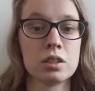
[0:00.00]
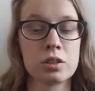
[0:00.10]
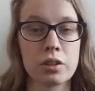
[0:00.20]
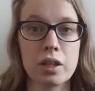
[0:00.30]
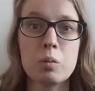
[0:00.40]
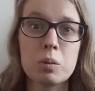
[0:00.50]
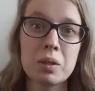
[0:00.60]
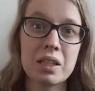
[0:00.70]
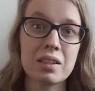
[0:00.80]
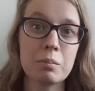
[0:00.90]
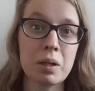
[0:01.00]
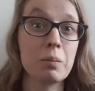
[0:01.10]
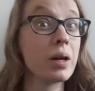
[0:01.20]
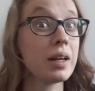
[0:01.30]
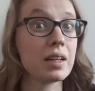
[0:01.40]
So that would mean that my
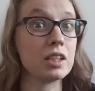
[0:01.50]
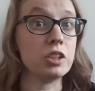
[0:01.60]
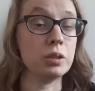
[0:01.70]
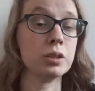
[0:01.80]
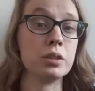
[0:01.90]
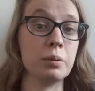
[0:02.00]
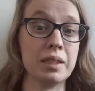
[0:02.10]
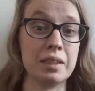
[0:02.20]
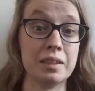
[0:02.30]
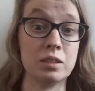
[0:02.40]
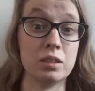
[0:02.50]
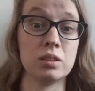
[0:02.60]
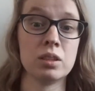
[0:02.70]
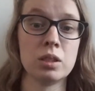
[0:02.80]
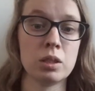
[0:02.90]
body gets used to it, and
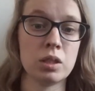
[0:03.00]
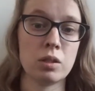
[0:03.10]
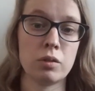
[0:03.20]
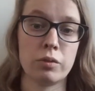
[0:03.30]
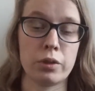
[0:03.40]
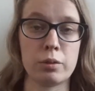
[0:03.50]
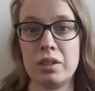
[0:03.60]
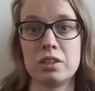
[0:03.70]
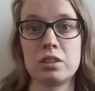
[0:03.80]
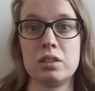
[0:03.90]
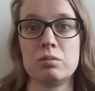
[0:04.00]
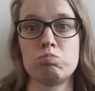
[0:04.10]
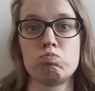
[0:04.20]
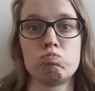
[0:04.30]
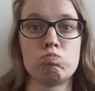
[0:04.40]
for the rest,
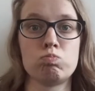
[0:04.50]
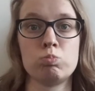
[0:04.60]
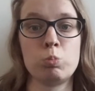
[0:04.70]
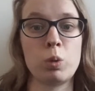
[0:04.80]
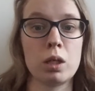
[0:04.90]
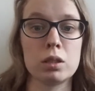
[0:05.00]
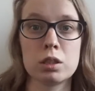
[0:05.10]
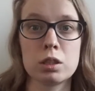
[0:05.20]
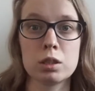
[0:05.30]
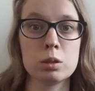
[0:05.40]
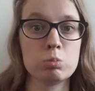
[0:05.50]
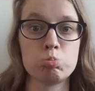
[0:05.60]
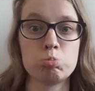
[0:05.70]
I still